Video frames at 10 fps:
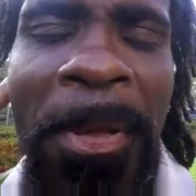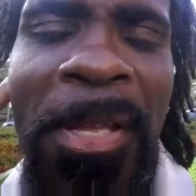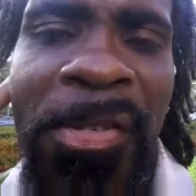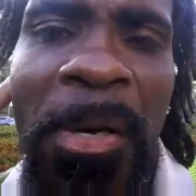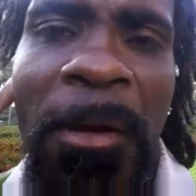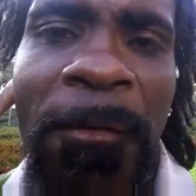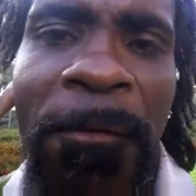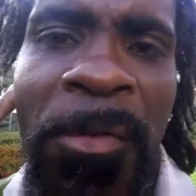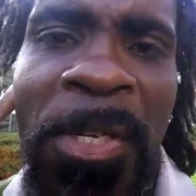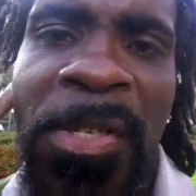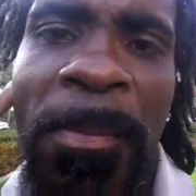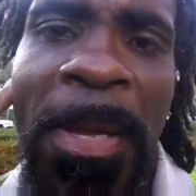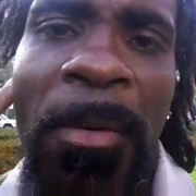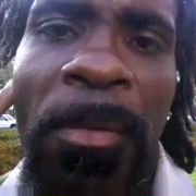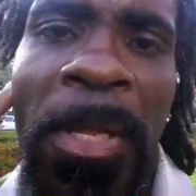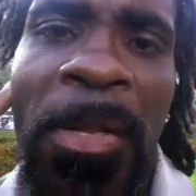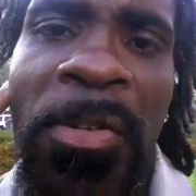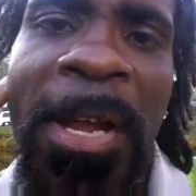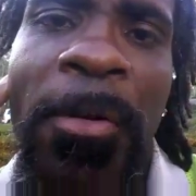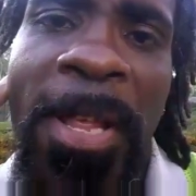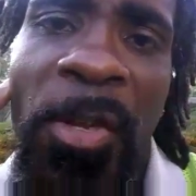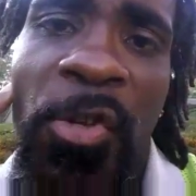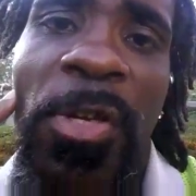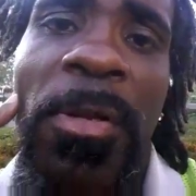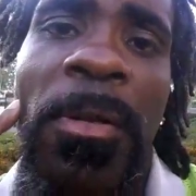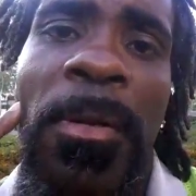piss off just about the entire nation